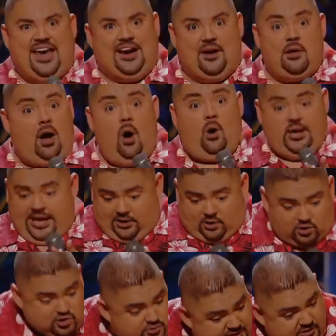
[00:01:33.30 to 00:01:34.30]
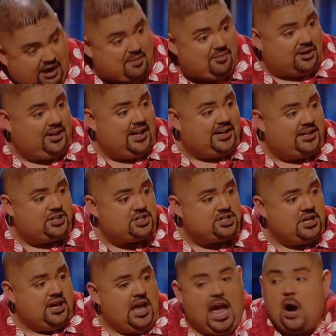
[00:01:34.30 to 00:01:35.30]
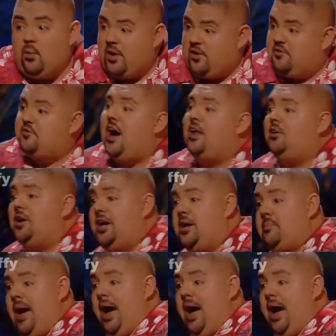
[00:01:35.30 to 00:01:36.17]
And I'm like, oh, okay, cool. So we grab our luggage, and we follow him